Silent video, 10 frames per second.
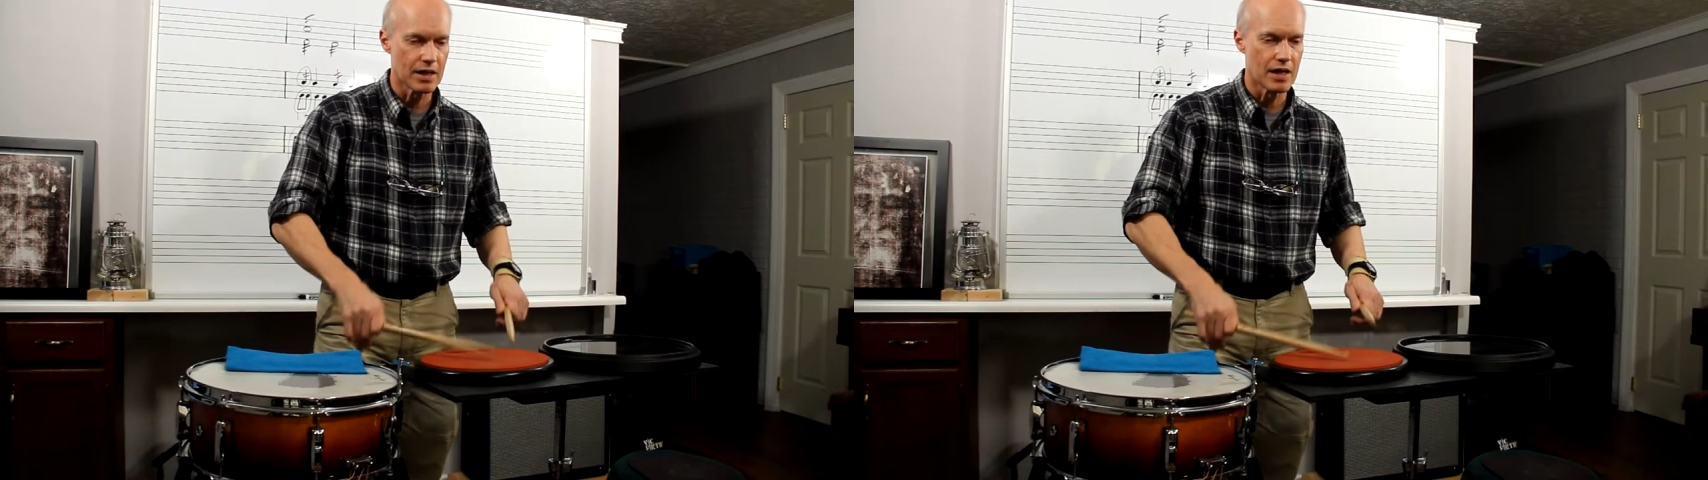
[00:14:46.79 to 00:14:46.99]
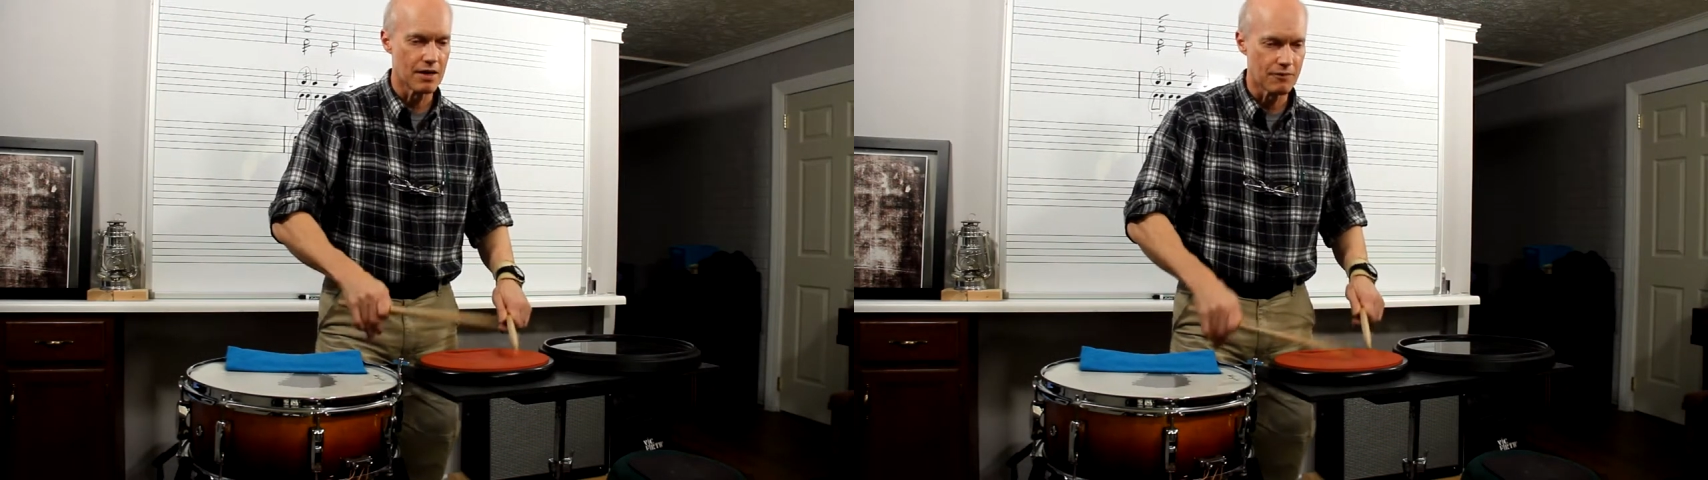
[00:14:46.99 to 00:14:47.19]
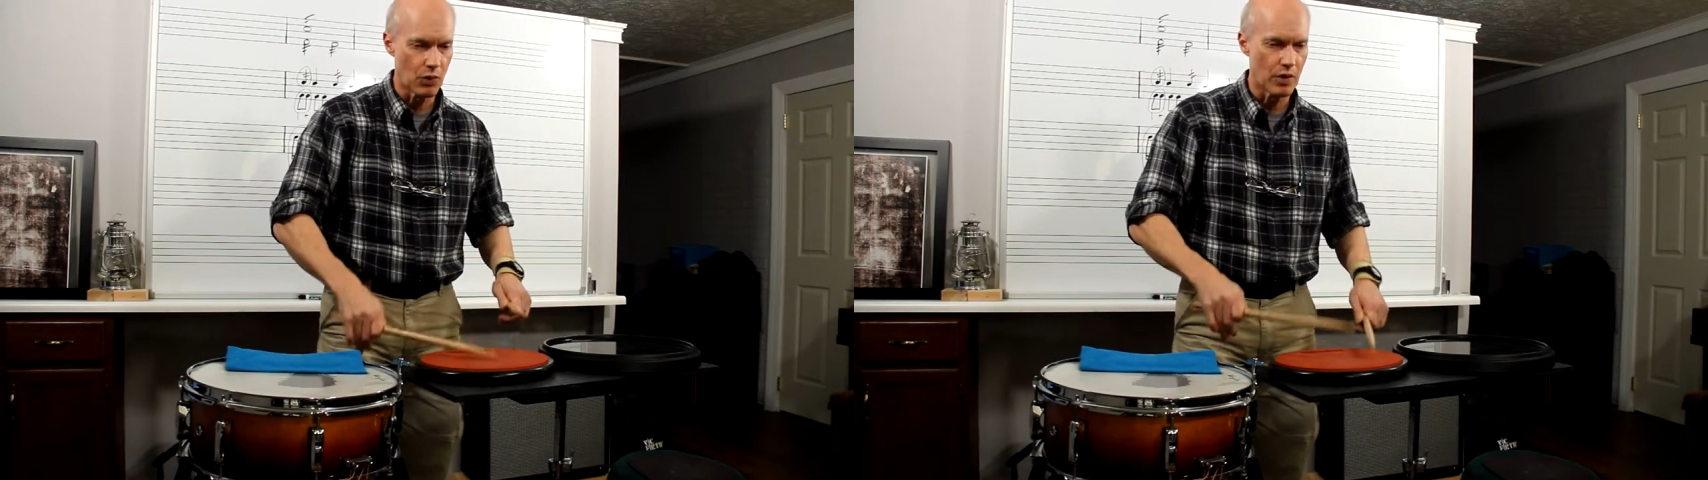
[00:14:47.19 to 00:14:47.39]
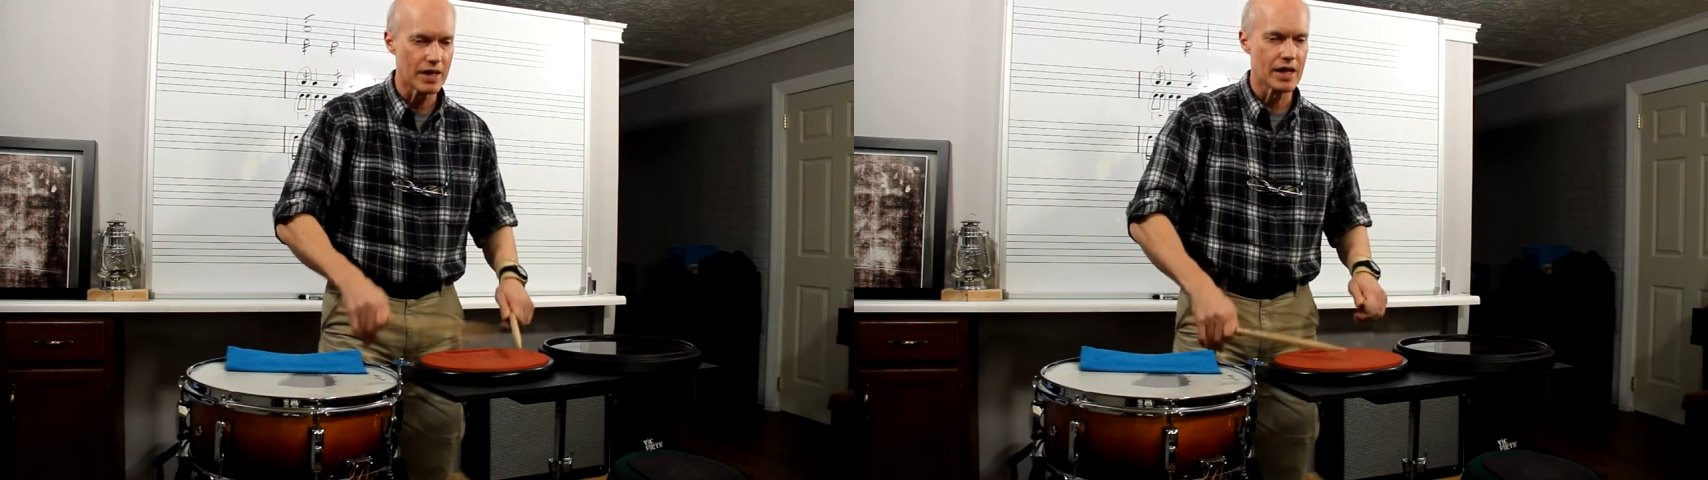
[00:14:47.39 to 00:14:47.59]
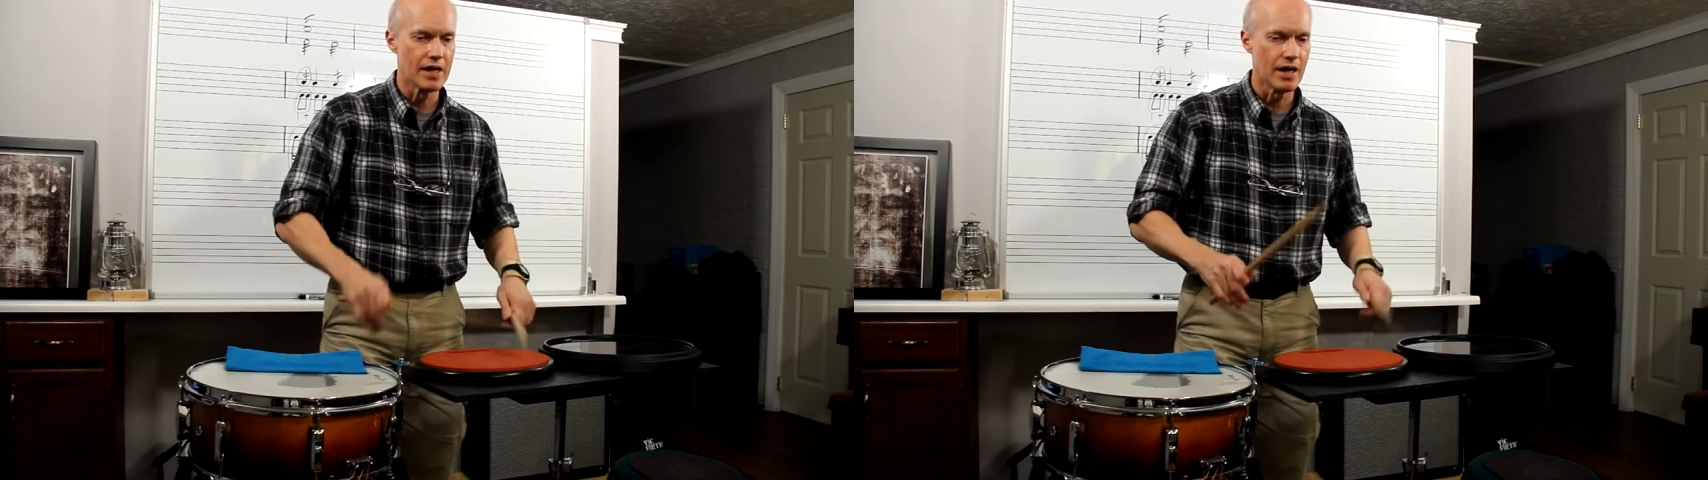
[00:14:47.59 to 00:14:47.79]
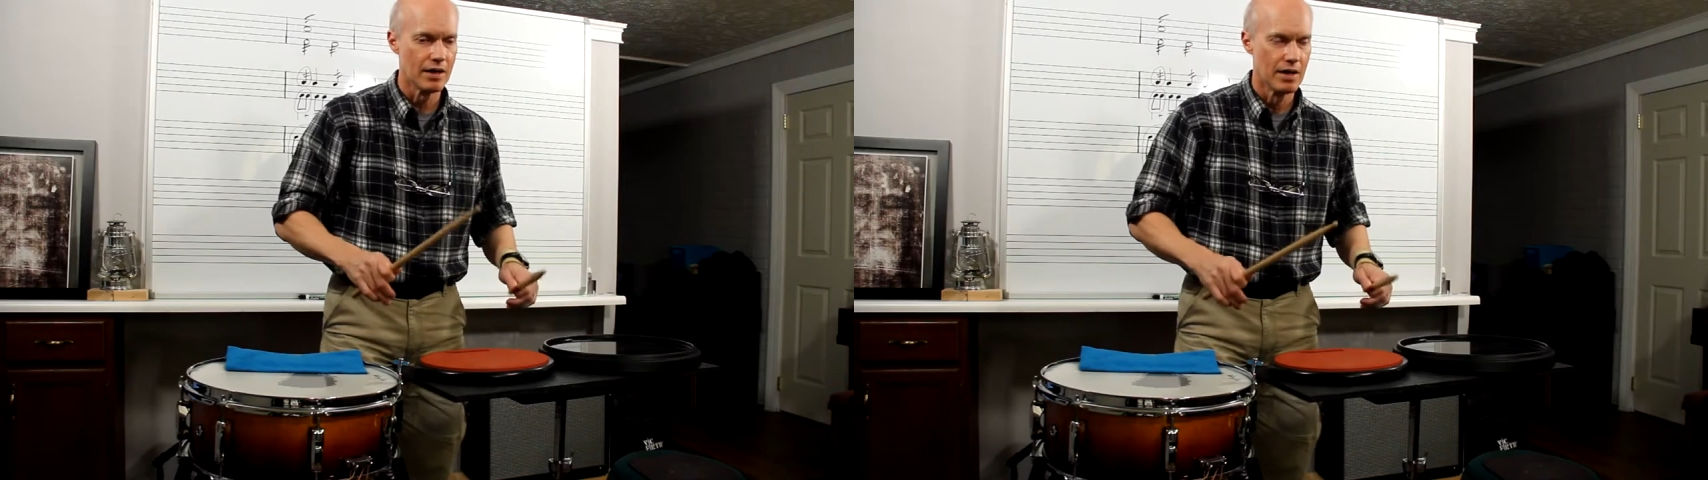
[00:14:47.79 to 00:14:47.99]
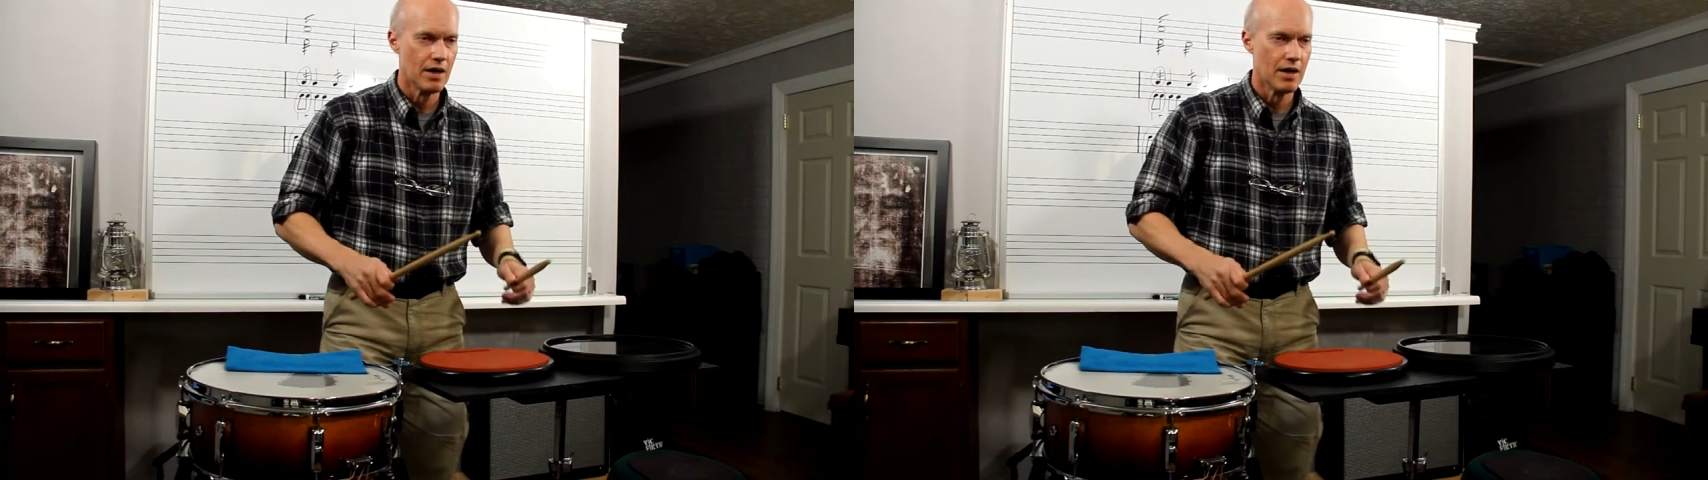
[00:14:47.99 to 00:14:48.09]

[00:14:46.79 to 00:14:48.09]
E and a four E and a,